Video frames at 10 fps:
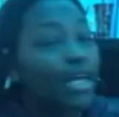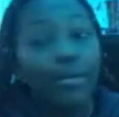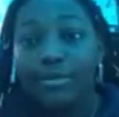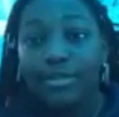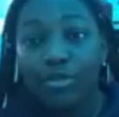
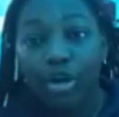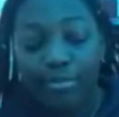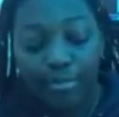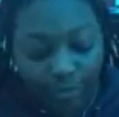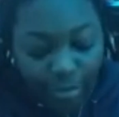That one's
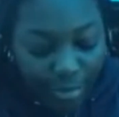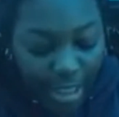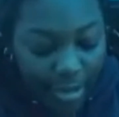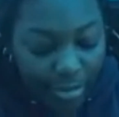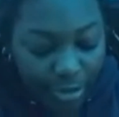more of a
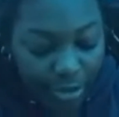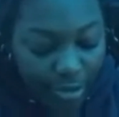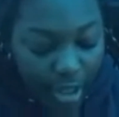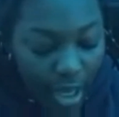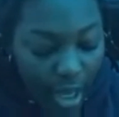baby
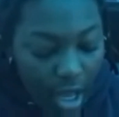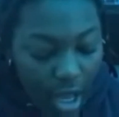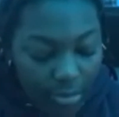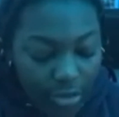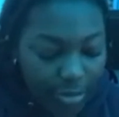blue.